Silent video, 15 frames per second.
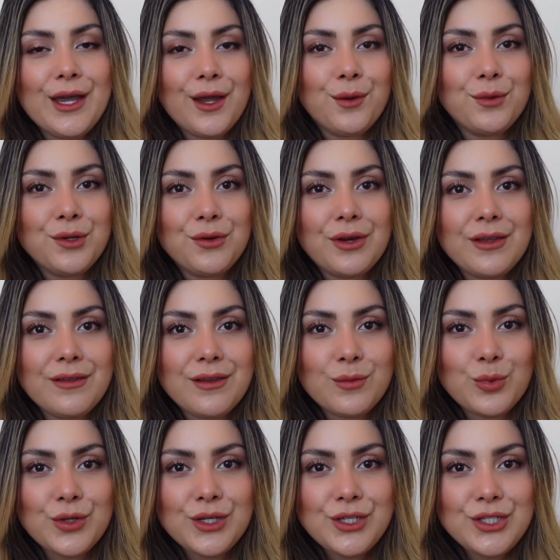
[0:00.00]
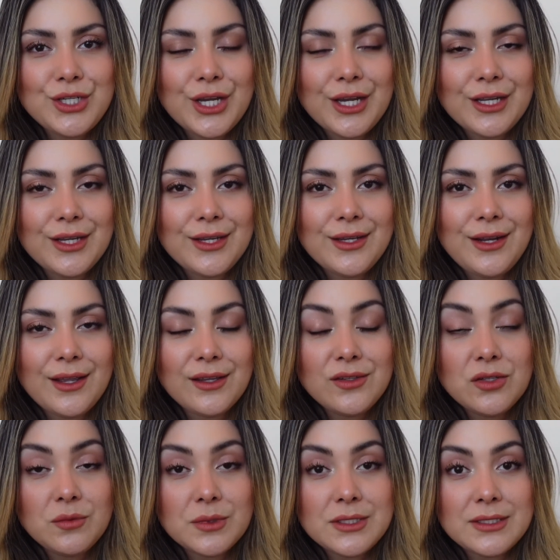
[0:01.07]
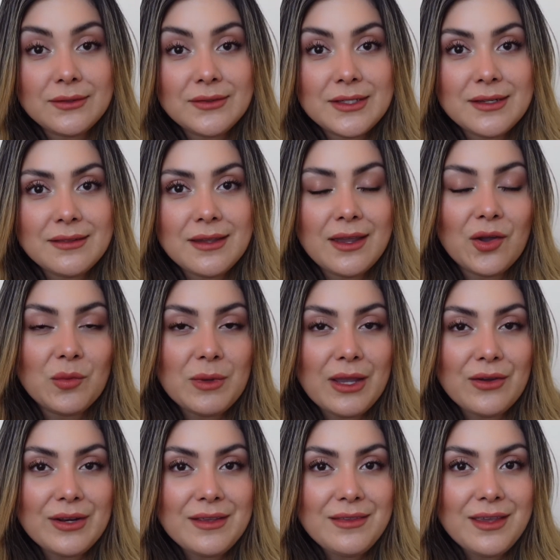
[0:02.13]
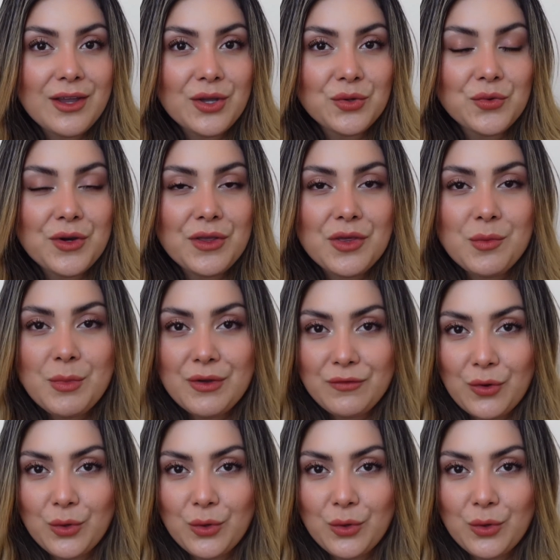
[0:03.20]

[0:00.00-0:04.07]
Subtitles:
I would greatly appreciate it. And you would definitely help me out in the algorithm of